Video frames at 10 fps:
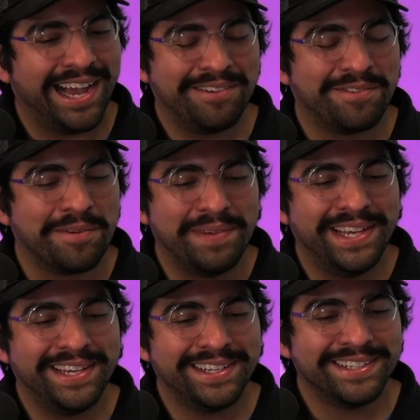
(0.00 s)
for
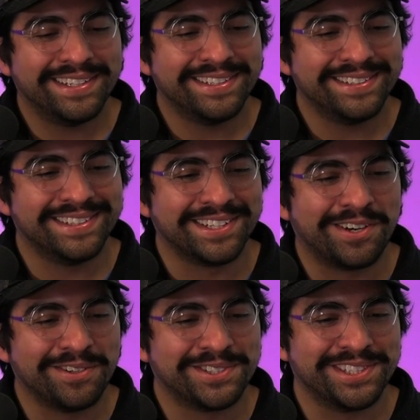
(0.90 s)
me, the
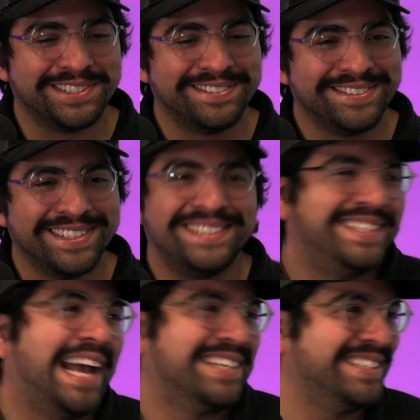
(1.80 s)
culture is
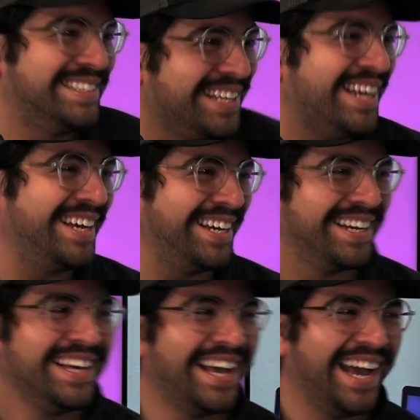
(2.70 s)
Texas,
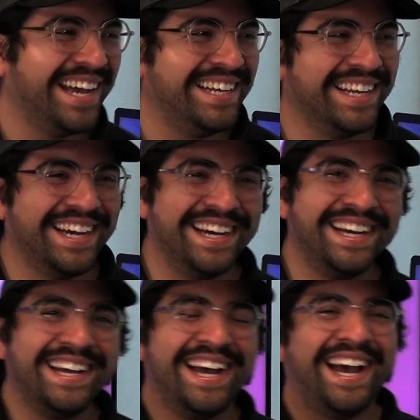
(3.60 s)
and
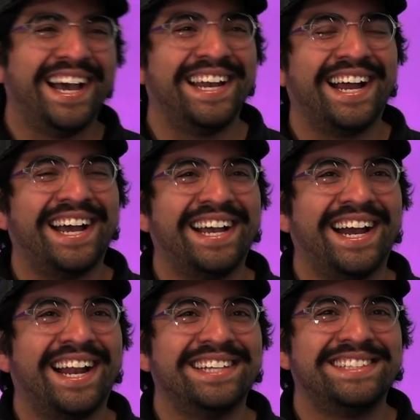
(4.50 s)

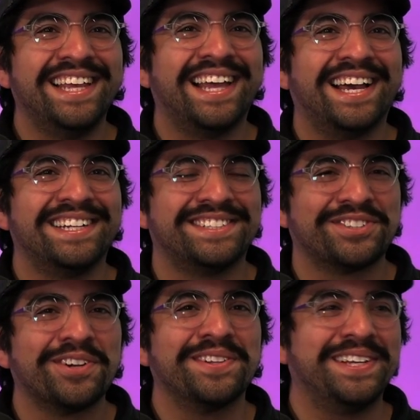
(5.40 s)
I say that
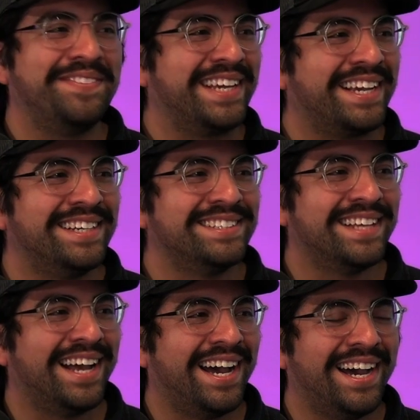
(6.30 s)
truly because
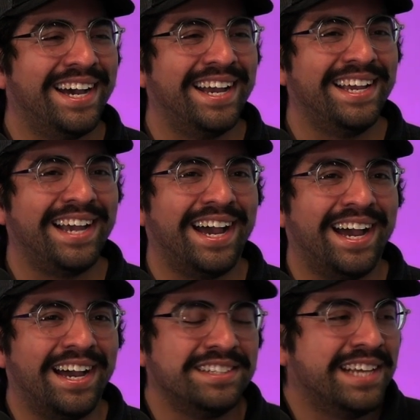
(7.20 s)

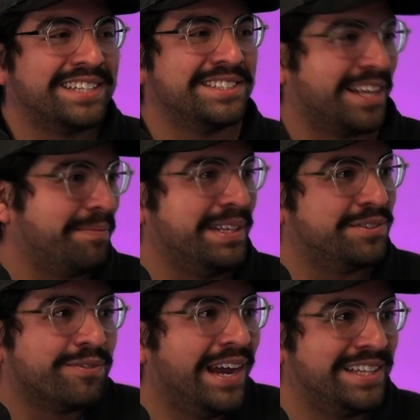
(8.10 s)
Texas like
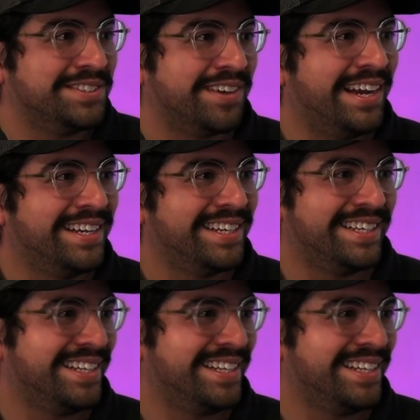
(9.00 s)
means friends, right?